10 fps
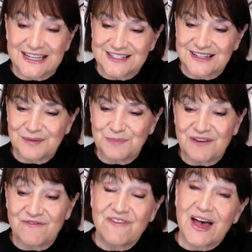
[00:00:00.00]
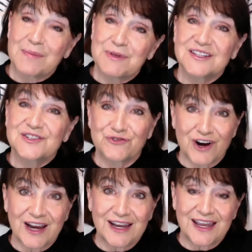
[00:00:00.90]
is going to be Fabulous
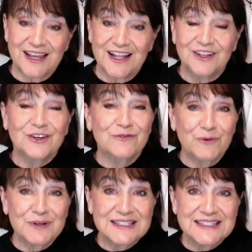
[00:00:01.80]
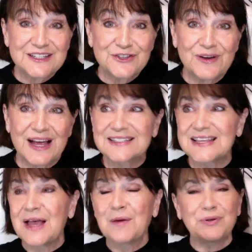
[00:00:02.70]
Friday. Look forward to seeing you guys.
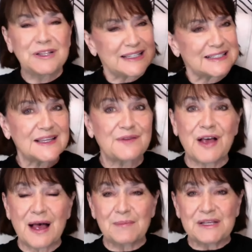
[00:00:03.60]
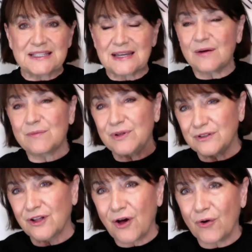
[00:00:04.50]
Please leave comments down
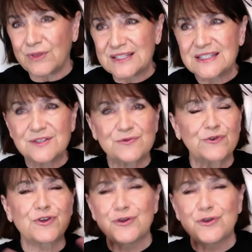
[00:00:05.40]
below. This is for